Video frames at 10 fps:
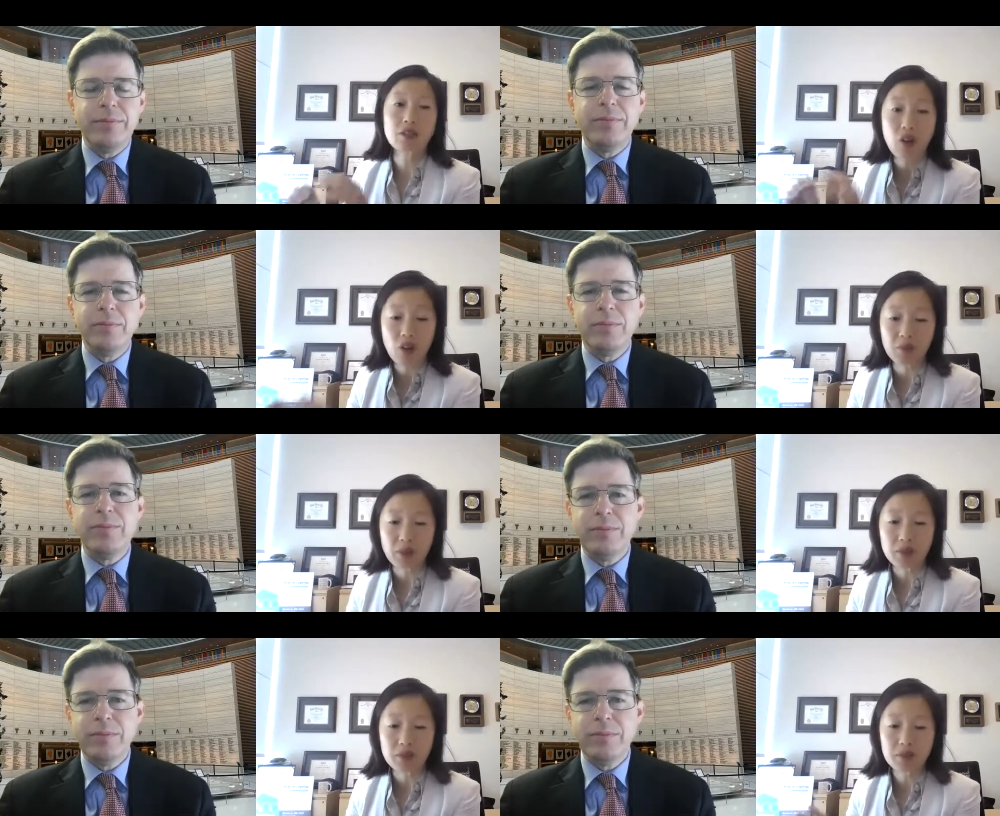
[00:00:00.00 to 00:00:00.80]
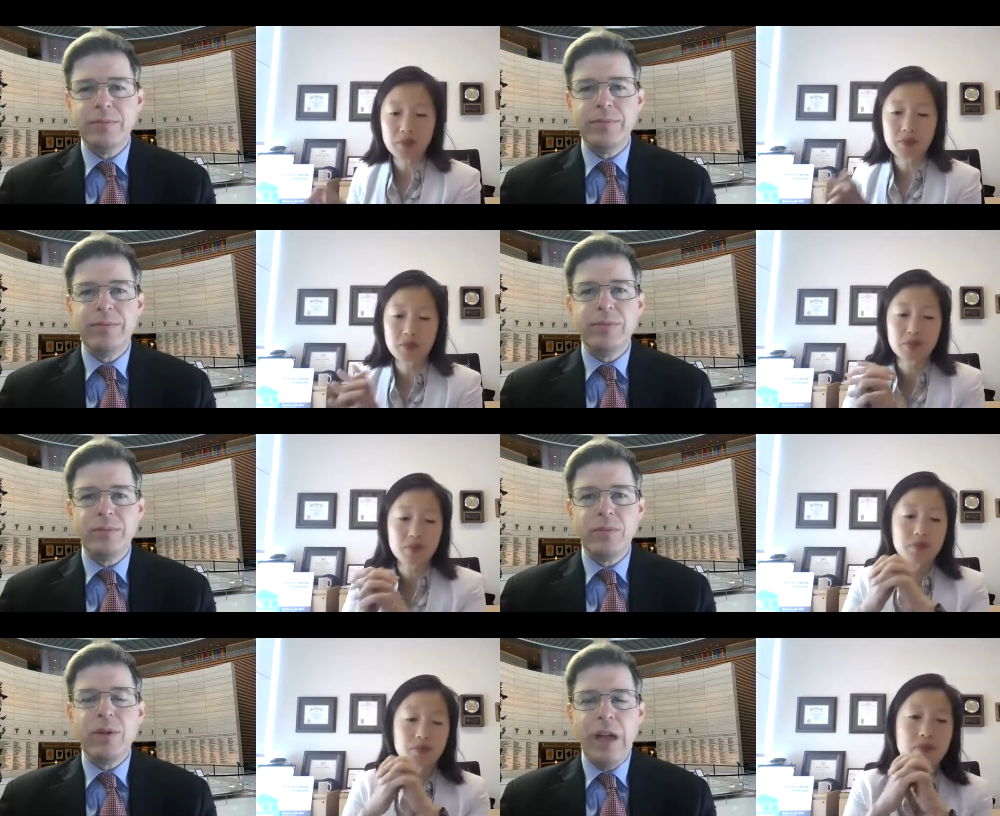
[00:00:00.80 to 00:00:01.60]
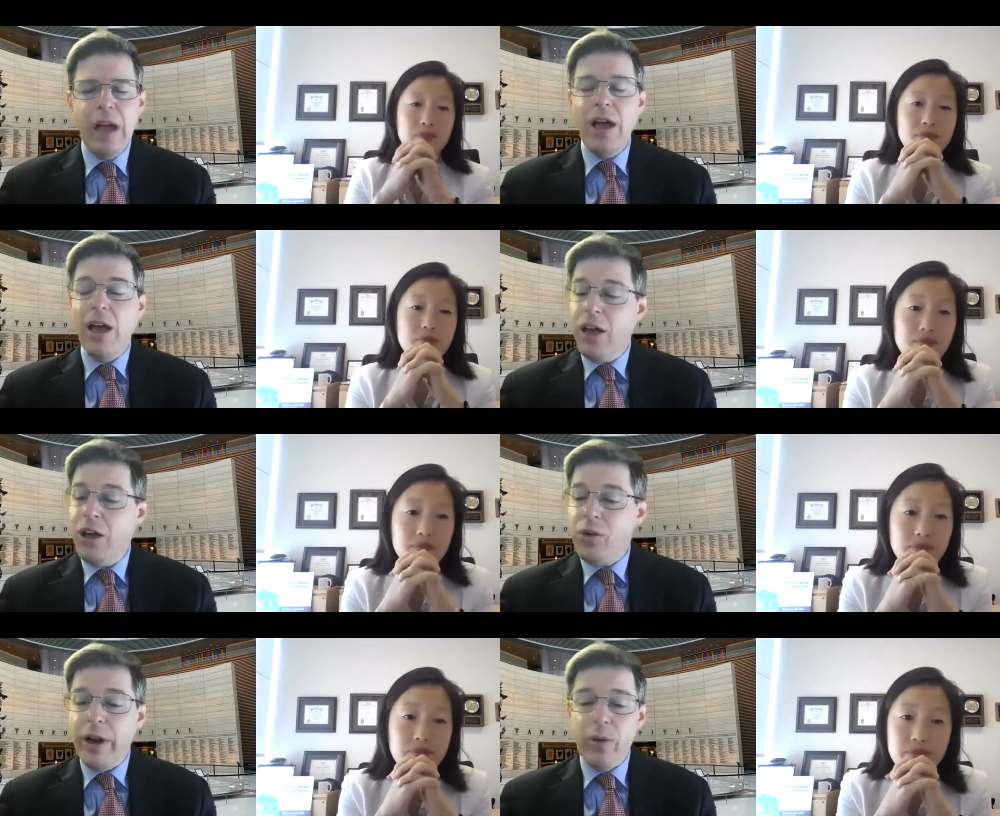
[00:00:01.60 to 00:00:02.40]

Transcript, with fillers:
Speaker 1: involvement? Great.